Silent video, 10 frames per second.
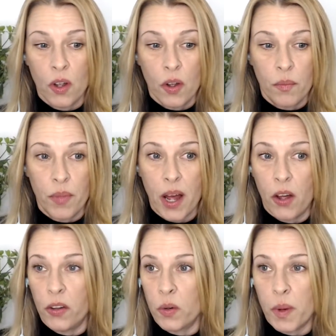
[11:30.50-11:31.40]
by
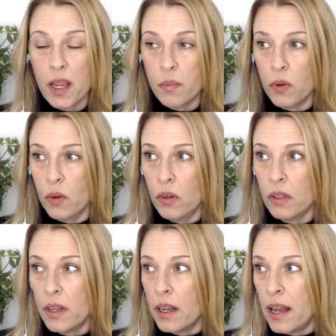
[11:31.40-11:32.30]
other
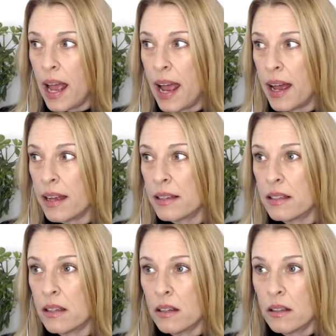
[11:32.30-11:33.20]
people
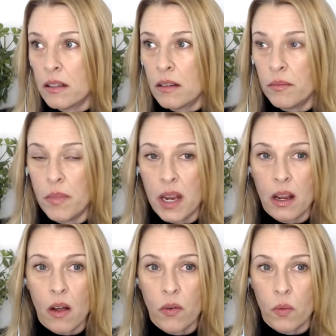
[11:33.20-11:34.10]
as being
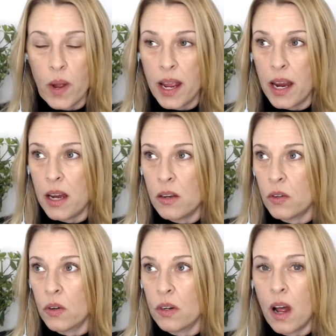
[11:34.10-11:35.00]
overweight
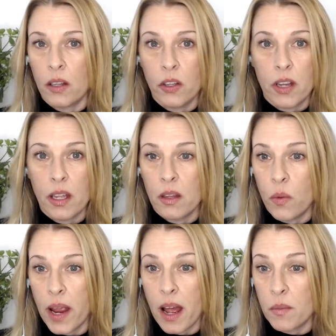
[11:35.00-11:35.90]
or not looking the
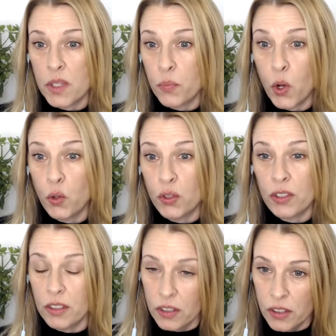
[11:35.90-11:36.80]
way I'm supposed
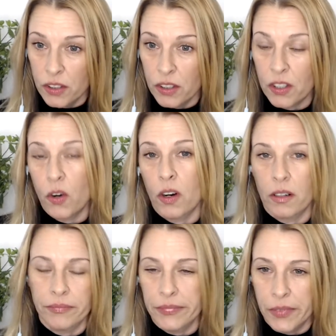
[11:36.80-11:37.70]
to look
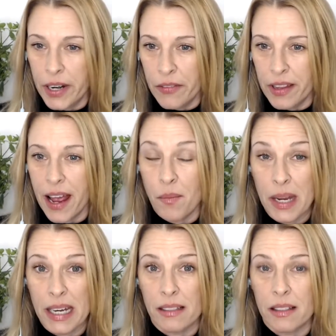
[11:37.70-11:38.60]
or whatever that
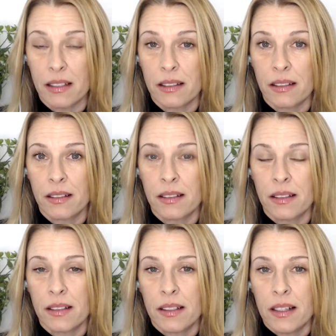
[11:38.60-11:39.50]
means.
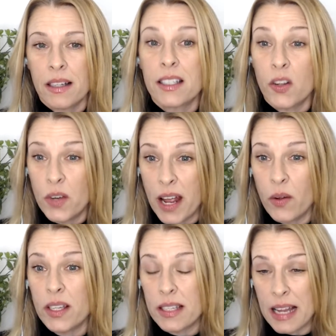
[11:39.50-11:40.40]
So now
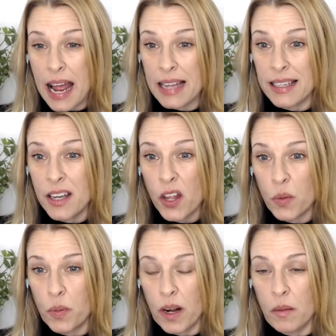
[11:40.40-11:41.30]
it has another
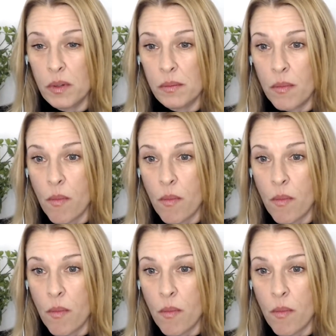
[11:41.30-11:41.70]
problem.